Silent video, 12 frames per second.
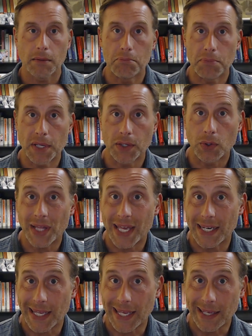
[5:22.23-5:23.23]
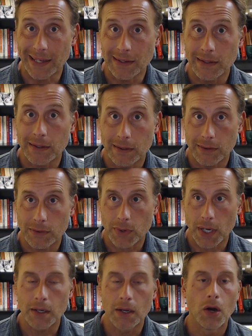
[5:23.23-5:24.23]
middle, and end,
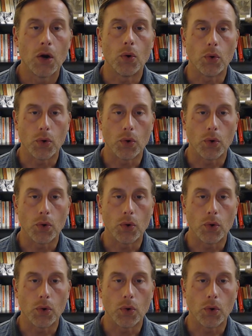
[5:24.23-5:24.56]
right?